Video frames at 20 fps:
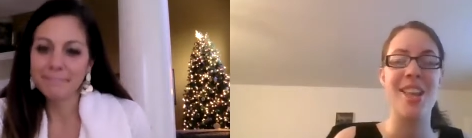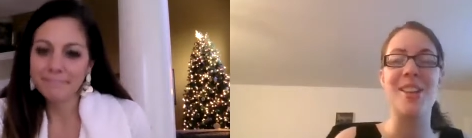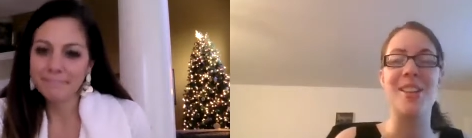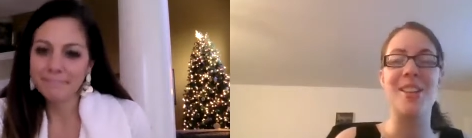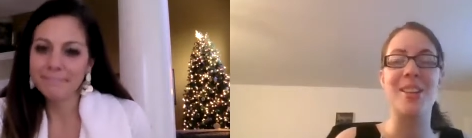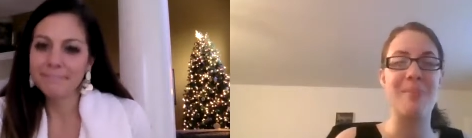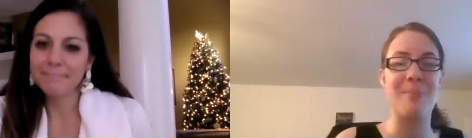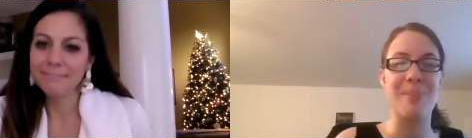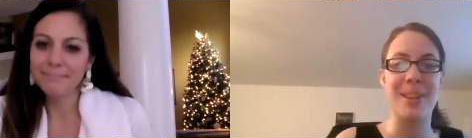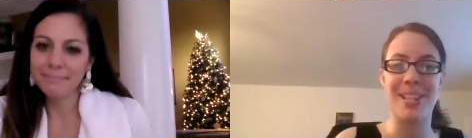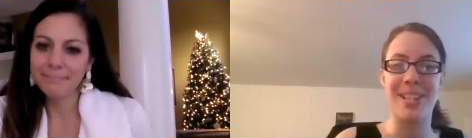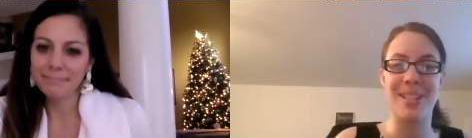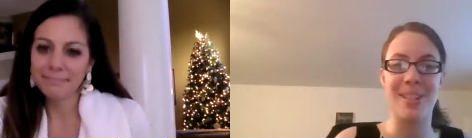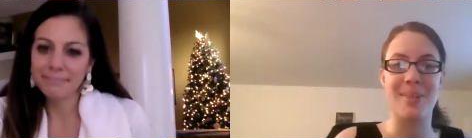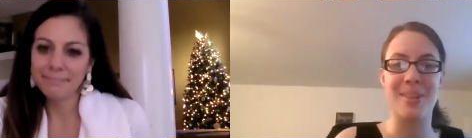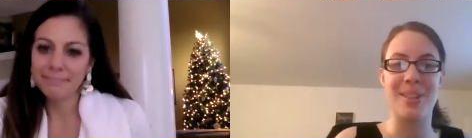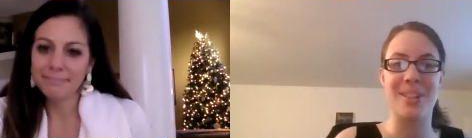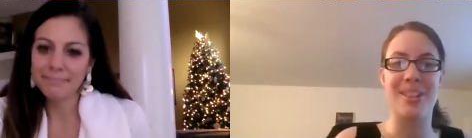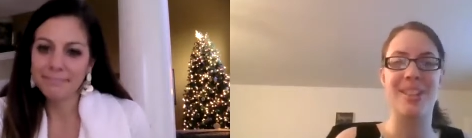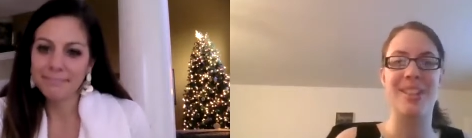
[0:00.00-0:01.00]
Speaker 1: your
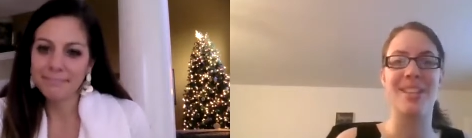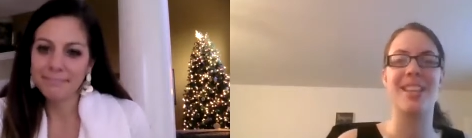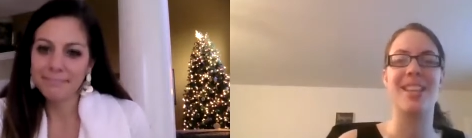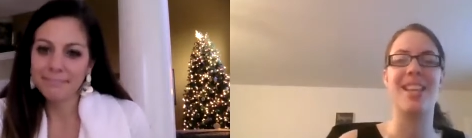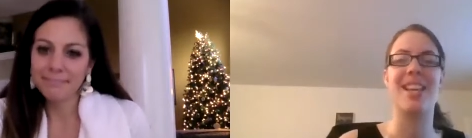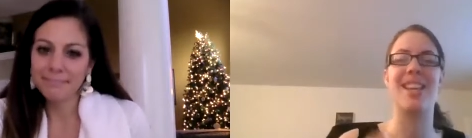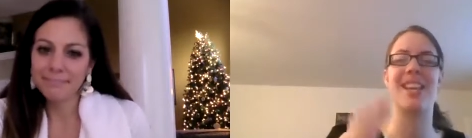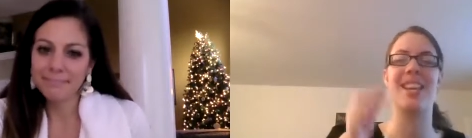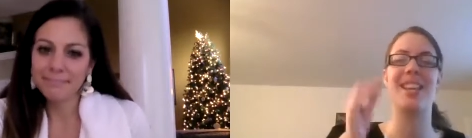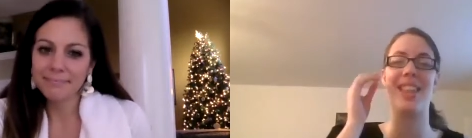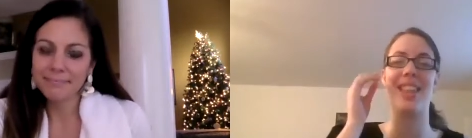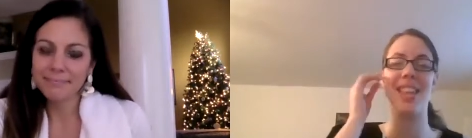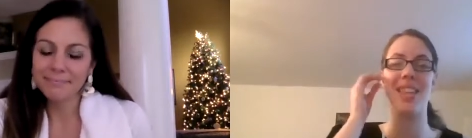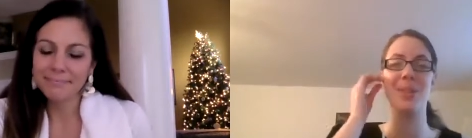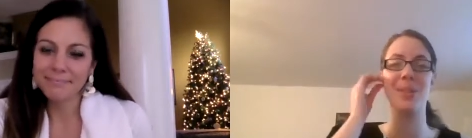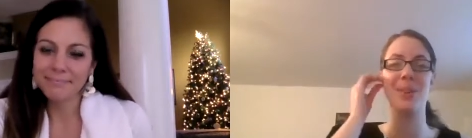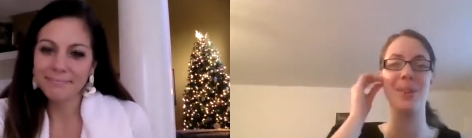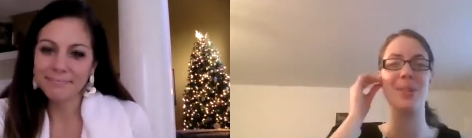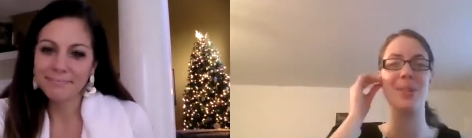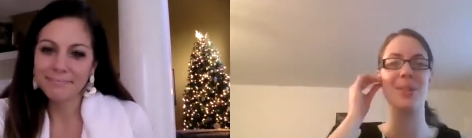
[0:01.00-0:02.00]
amazing world. And thank
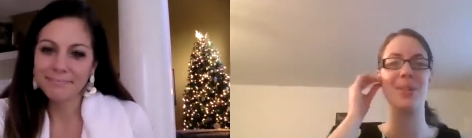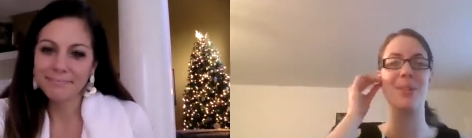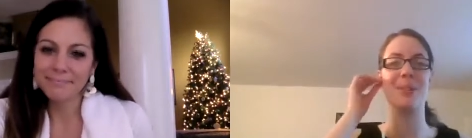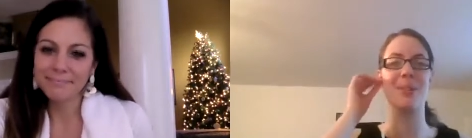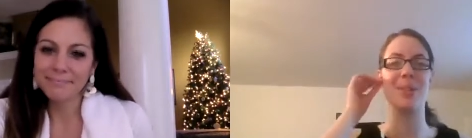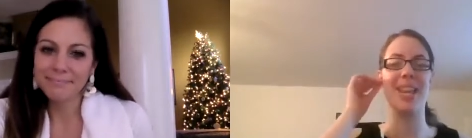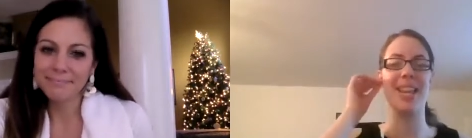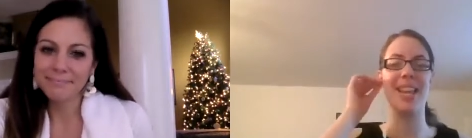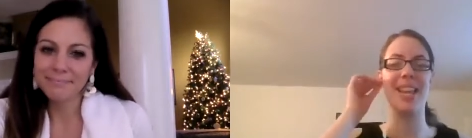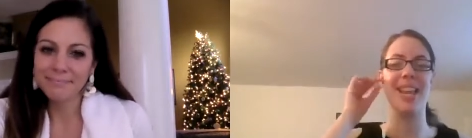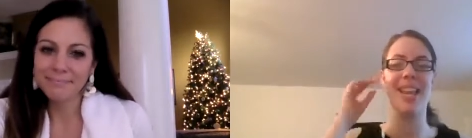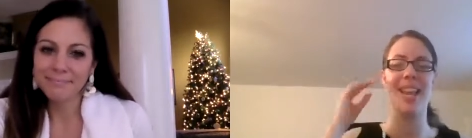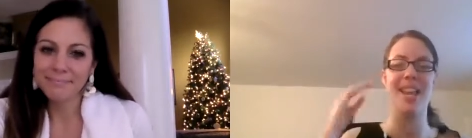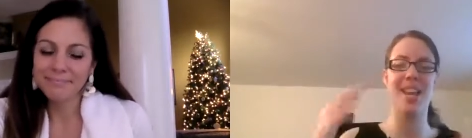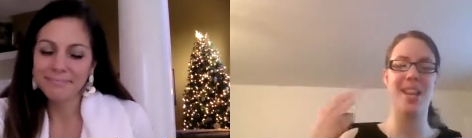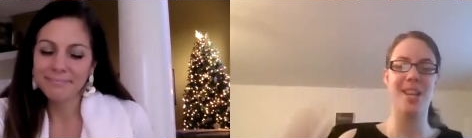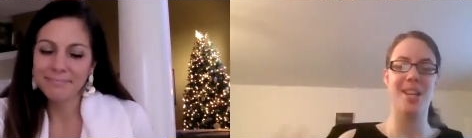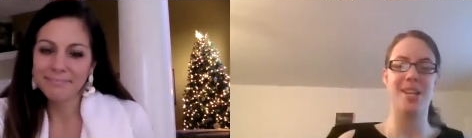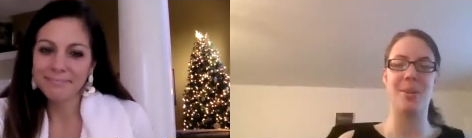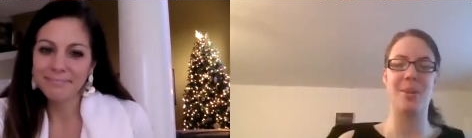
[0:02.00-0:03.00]
you also for like
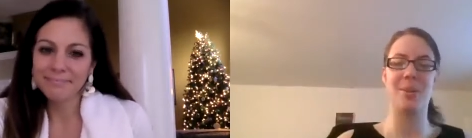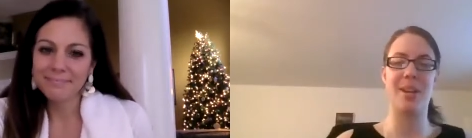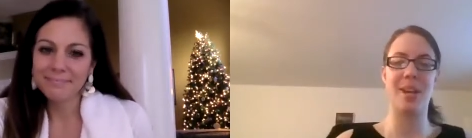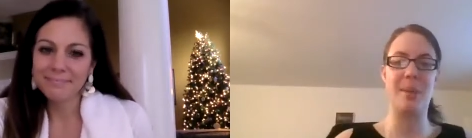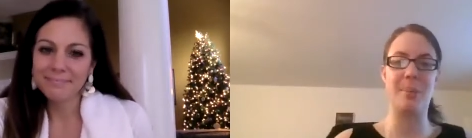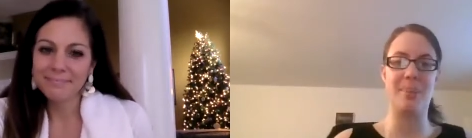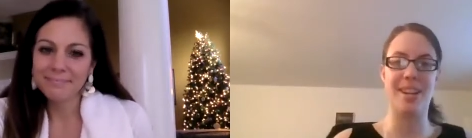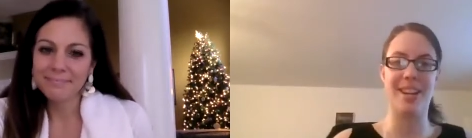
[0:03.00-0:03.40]
showing up